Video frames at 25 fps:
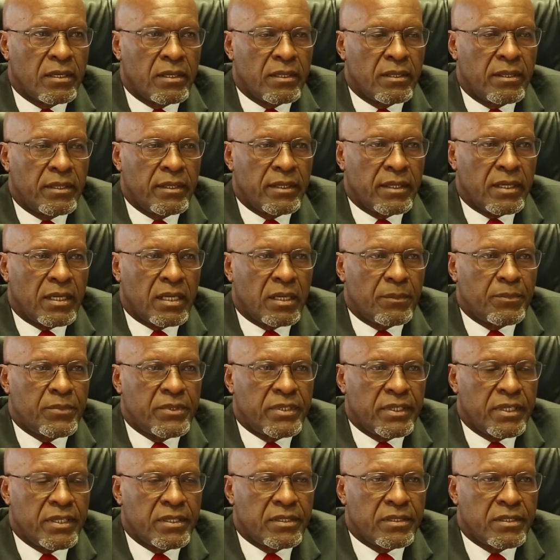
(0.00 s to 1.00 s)
The
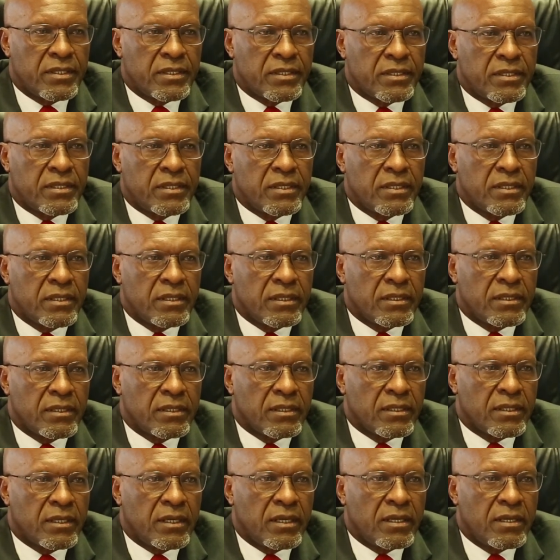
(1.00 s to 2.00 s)
updated
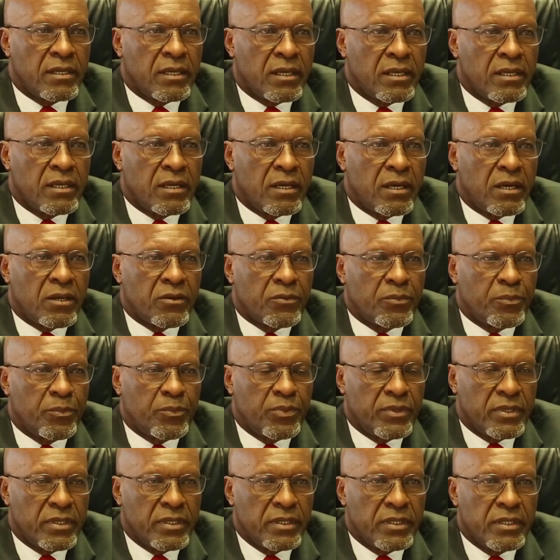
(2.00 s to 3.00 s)

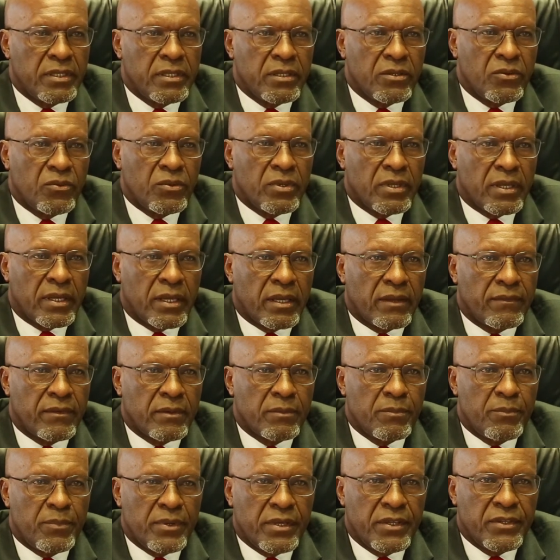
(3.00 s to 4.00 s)
NIRP will have a
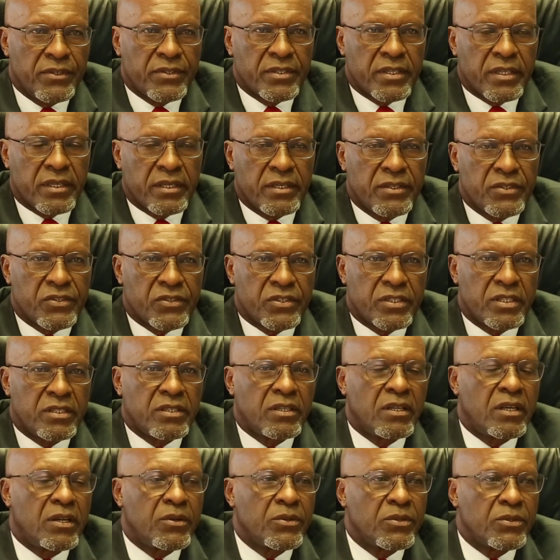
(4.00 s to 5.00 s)
base case
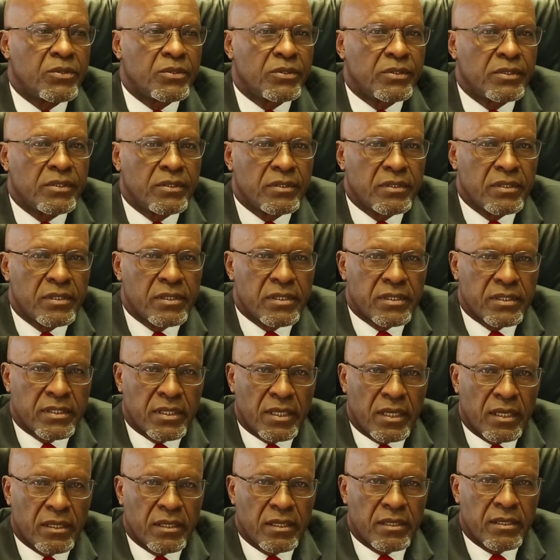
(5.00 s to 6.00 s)
scenario
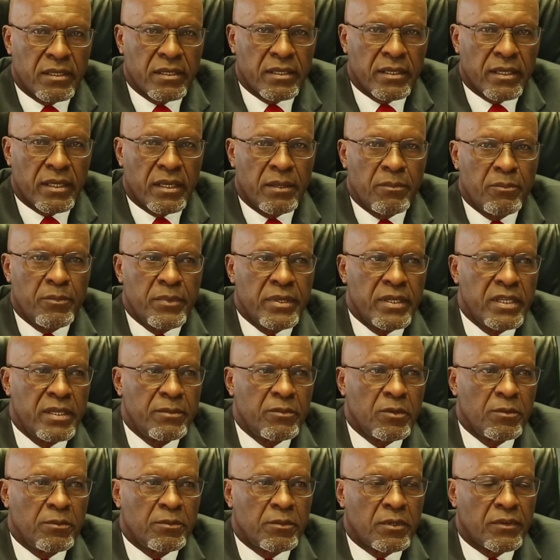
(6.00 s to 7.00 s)
targeting a
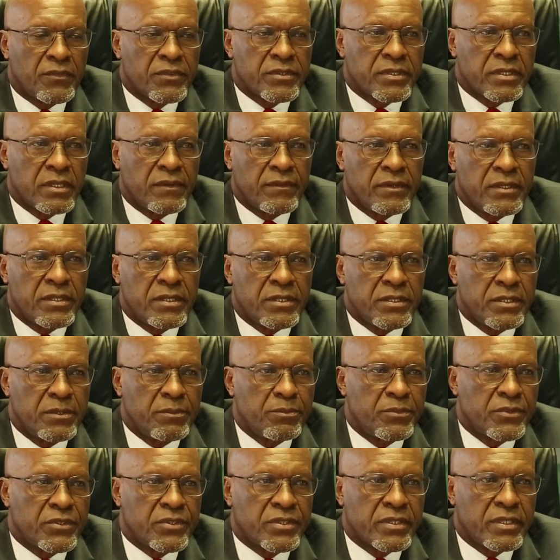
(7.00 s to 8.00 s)
minimum of
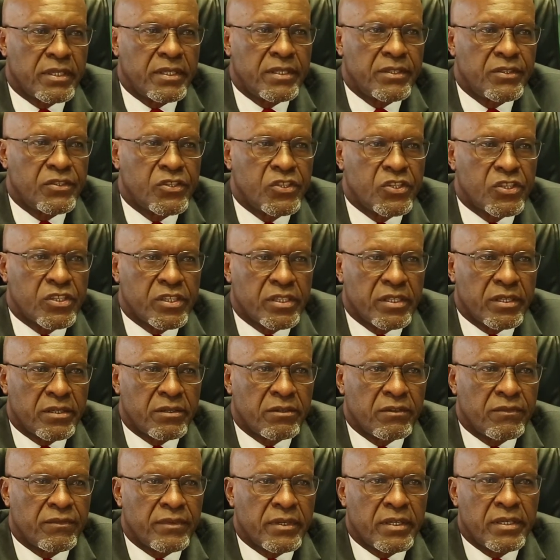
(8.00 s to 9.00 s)
70% share
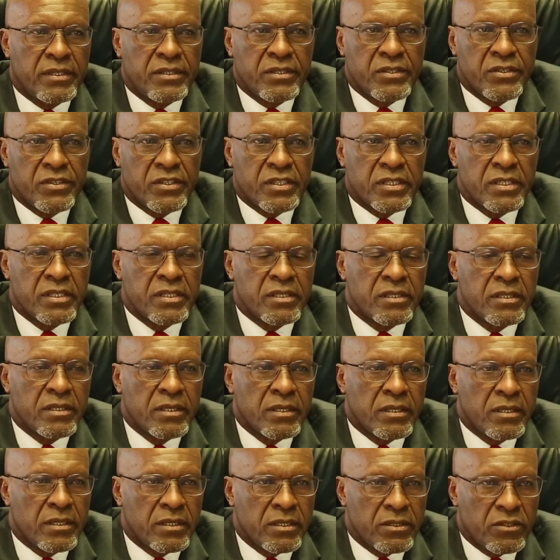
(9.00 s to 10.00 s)
of energy
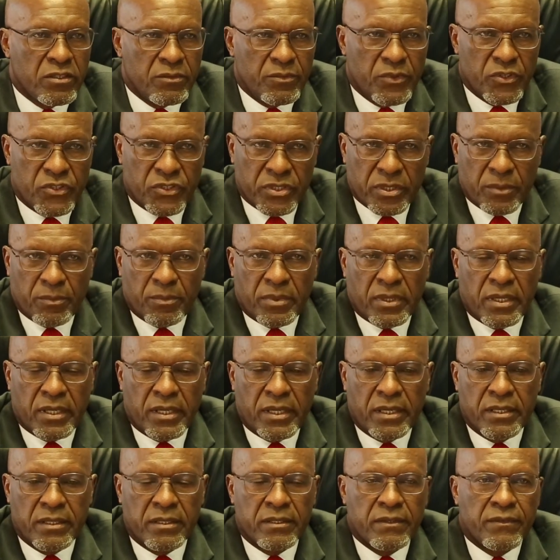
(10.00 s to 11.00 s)
to be
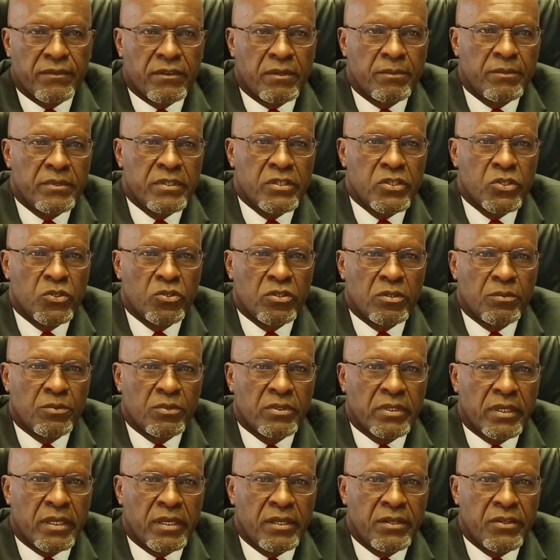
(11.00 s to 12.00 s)
supplied from
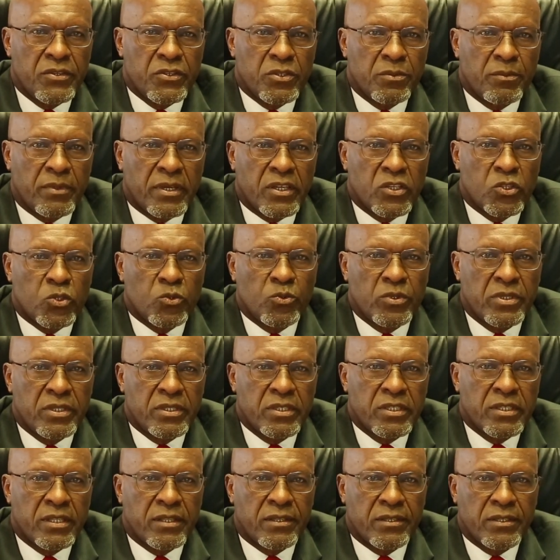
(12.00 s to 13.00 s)
renewable energy by
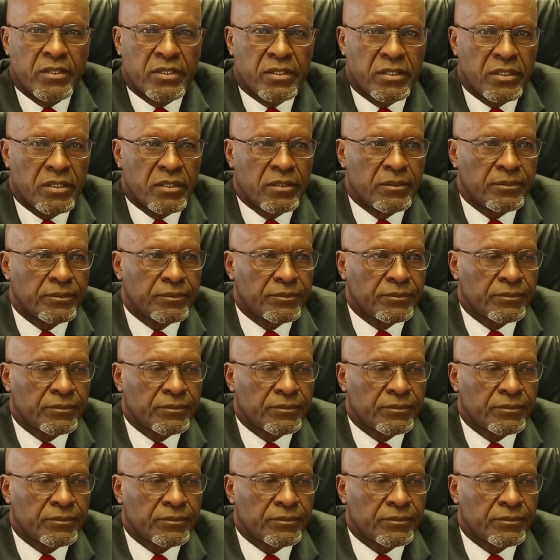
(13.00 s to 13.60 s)
2030,